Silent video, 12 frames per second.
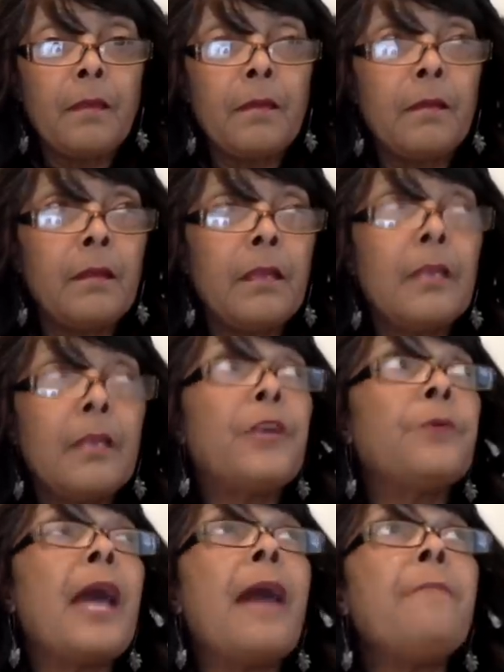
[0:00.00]
They're
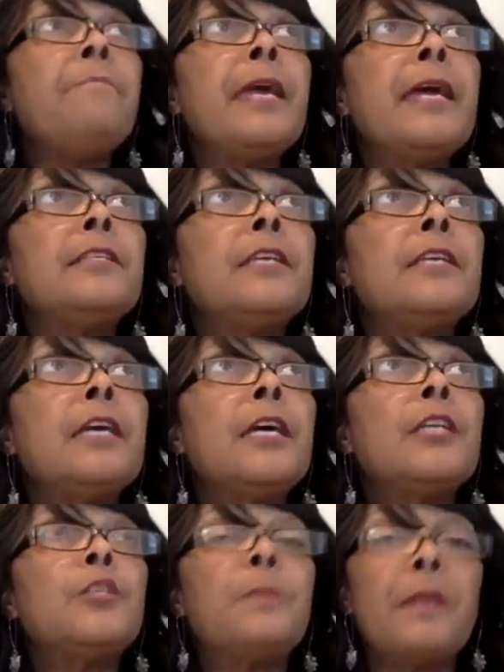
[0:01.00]
not meant
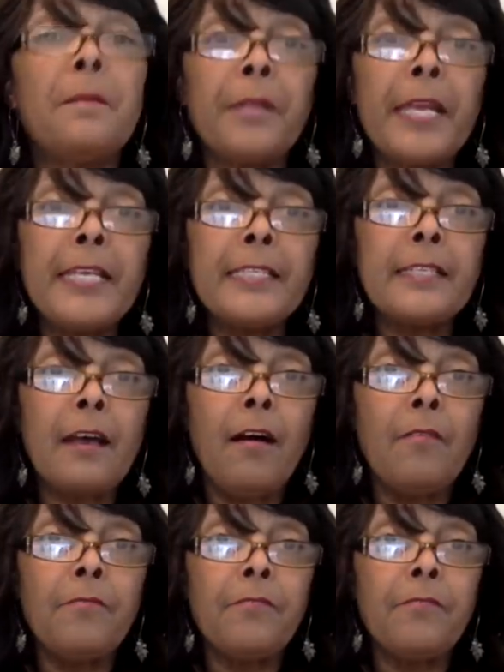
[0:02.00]
to be a place of